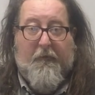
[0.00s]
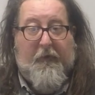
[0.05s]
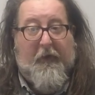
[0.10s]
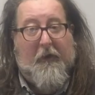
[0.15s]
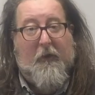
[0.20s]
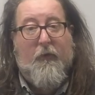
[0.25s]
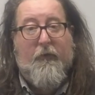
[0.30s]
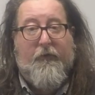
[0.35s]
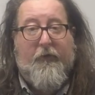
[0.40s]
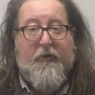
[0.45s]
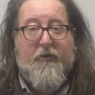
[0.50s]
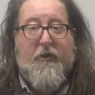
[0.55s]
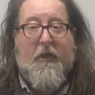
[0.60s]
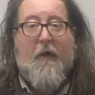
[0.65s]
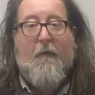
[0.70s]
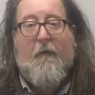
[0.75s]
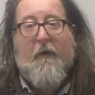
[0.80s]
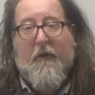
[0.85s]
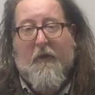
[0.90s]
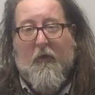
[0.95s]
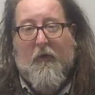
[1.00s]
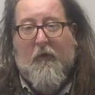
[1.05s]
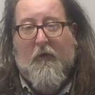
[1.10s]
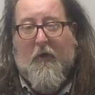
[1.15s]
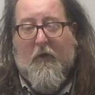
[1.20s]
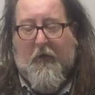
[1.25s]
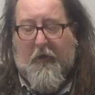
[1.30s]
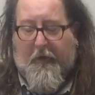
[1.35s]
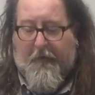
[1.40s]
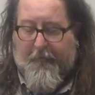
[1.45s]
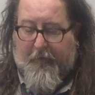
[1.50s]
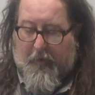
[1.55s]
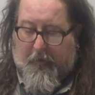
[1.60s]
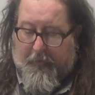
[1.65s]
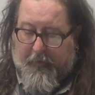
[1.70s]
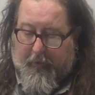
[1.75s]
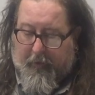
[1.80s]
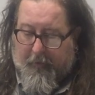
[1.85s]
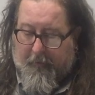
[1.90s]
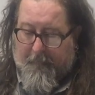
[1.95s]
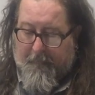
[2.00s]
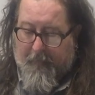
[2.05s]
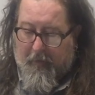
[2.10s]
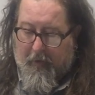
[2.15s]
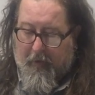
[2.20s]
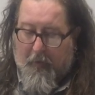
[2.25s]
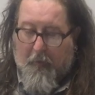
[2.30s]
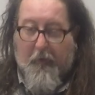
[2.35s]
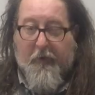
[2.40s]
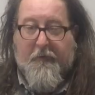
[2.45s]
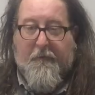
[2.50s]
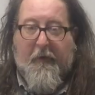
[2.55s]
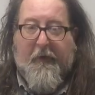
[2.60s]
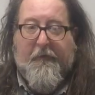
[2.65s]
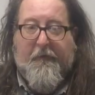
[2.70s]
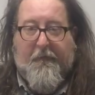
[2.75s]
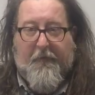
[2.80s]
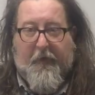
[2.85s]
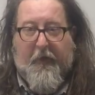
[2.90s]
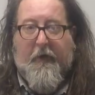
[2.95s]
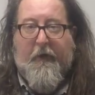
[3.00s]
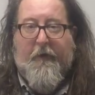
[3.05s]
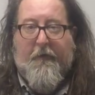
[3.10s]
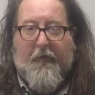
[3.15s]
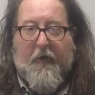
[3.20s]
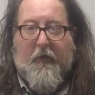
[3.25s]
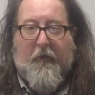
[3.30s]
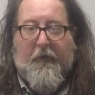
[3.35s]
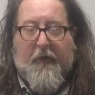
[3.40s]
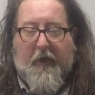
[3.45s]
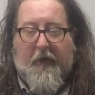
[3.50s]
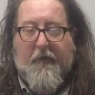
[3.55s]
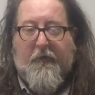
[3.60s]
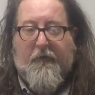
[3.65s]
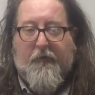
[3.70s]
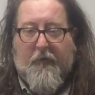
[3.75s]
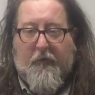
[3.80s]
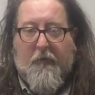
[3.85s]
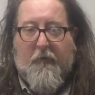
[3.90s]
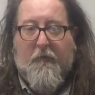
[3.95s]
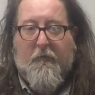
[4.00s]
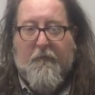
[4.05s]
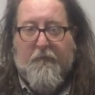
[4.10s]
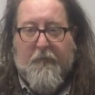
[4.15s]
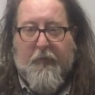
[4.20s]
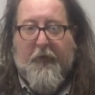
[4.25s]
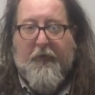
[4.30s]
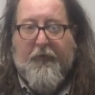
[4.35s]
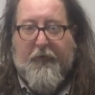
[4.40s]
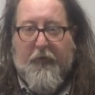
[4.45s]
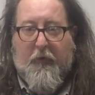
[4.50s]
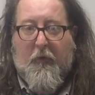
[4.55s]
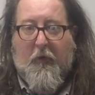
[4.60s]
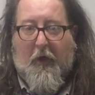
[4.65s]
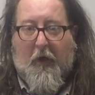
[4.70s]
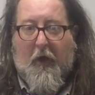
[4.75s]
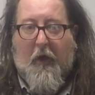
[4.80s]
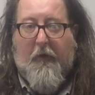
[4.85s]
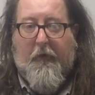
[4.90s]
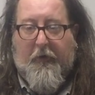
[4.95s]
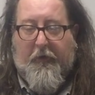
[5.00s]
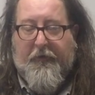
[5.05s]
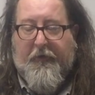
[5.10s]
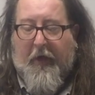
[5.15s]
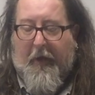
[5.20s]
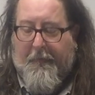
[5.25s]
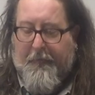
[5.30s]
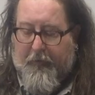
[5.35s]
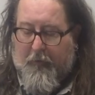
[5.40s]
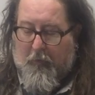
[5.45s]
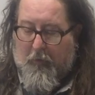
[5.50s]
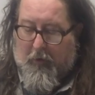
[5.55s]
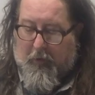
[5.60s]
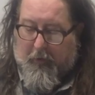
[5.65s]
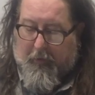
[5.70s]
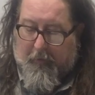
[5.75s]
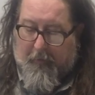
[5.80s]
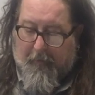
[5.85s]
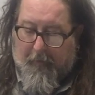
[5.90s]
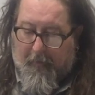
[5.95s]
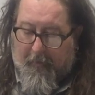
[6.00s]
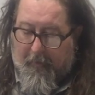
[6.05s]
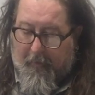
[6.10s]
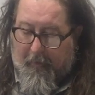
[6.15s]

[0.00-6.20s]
So if they lose their job, they no longer have health care, which makes it very difficult then to pursue other types of work.